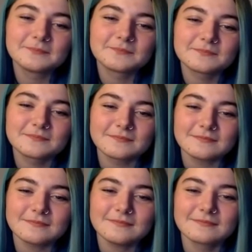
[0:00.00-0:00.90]

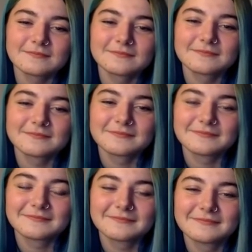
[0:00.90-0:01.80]

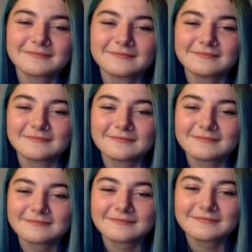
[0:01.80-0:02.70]

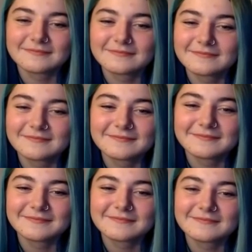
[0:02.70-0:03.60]

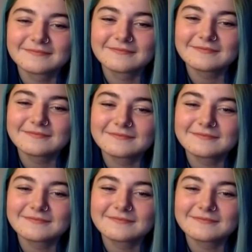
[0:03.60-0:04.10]
[no speech]